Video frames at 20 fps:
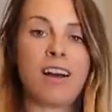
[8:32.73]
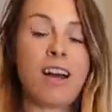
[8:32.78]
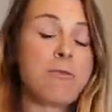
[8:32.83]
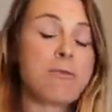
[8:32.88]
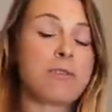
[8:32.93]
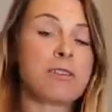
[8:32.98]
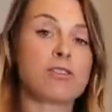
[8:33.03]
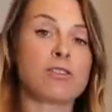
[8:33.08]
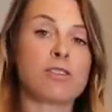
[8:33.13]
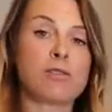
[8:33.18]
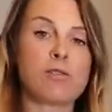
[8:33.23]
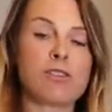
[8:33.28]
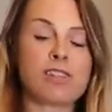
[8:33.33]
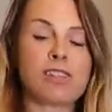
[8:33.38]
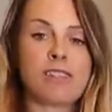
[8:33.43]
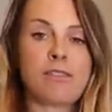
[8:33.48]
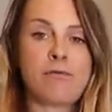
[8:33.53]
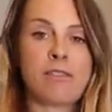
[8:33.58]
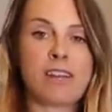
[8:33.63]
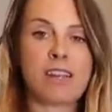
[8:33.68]
I hope you enjoyed
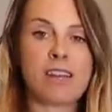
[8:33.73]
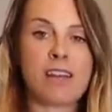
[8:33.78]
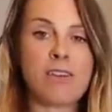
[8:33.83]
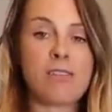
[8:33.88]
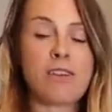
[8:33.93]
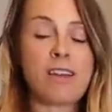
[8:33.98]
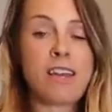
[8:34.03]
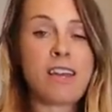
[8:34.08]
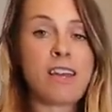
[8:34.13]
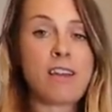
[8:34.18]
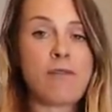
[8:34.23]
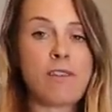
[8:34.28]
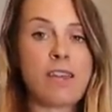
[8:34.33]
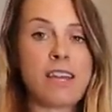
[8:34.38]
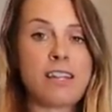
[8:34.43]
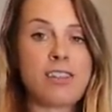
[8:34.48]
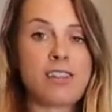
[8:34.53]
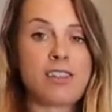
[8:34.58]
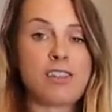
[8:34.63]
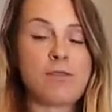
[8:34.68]
watching the video. If
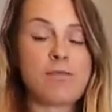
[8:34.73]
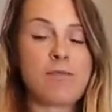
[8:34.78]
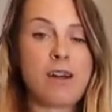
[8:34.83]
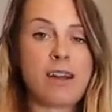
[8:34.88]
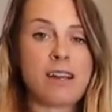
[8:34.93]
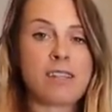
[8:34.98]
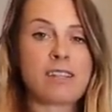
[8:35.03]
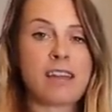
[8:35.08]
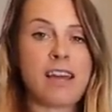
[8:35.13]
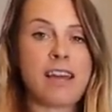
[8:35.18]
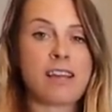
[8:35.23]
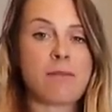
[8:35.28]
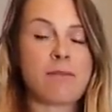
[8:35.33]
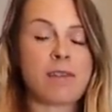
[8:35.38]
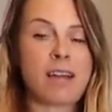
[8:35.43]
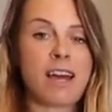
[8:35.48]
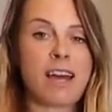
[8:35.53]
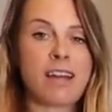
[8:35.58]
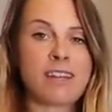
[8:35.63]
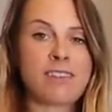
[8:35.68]
you're into bike tech and
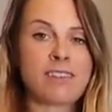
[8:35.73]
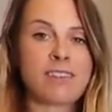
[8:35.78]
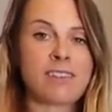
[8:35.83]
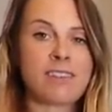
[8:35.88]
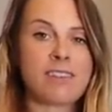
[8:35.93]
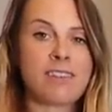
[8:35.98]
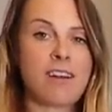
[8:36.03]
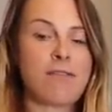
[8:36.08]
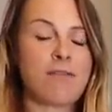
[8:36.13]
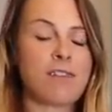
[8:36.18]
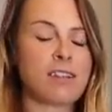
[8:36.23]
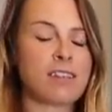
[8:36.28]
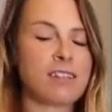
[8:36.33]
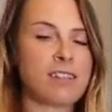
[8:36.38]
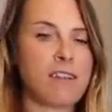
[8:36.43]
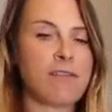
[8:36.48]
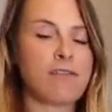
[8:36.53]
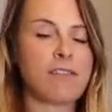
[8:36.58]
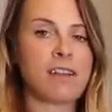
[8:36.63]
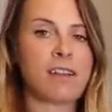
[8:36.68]
mechanics and stuff, I
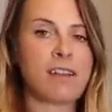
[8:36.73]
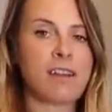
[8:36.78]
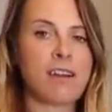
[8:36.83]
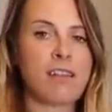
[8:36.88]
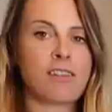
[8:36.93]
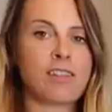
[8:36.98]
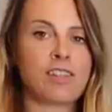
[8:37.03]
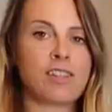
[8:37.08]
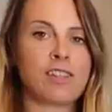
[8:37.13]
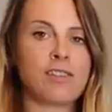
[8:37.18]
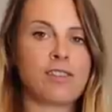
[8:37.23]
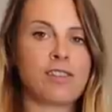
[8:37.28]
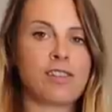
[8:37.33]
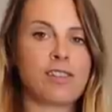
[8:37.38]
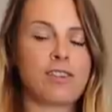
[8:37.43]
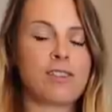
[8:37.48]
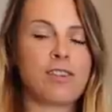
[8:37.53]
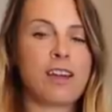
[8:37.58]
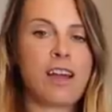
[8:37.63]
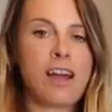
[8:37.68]
definitely encourage you
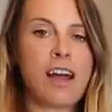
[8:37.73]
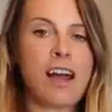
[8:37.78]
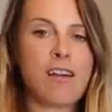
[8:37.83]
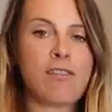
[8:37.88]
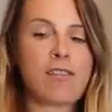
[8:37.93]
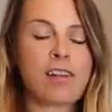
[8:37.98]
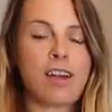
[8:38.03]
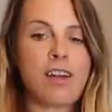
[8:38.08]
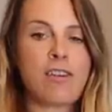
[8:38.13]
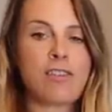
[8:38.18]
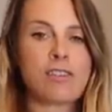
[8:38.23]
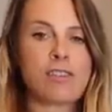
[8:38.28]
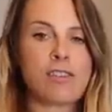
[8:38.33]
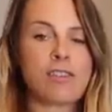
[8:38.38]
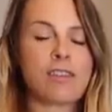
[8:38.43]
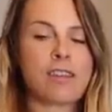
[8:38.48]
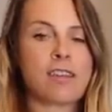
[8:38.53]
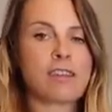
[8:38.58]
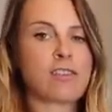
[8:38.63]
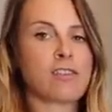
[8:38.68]
to have a go at
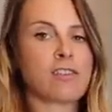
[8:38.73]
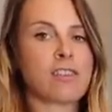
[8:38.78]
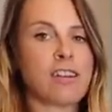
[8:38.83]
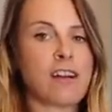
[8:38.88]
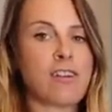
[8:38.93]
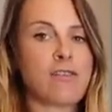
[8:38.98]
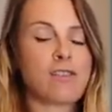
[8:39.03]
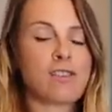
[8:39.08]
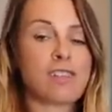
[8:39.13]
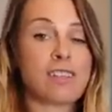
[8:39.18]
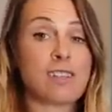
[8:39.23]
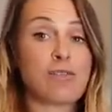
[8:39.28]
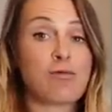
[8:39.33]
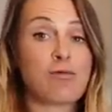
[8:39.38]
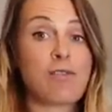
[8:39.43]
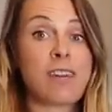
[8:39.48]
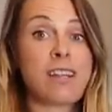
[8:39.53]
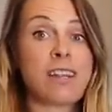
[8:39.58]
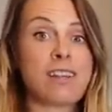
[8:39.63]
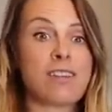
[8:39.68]
doing things yourself because it's
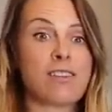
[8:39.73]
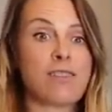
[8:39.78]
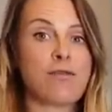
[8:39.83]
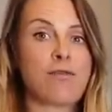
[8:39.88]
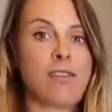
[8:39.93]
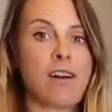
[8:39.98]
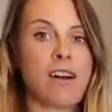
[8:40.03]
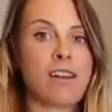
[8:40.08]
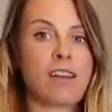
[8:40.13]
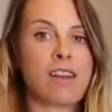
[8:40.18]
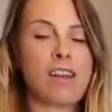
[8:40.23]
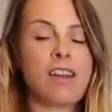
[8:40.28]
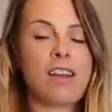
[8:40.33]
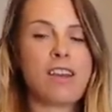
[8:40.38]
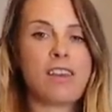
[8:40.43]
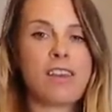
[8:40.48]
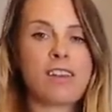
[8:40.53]
really good fun.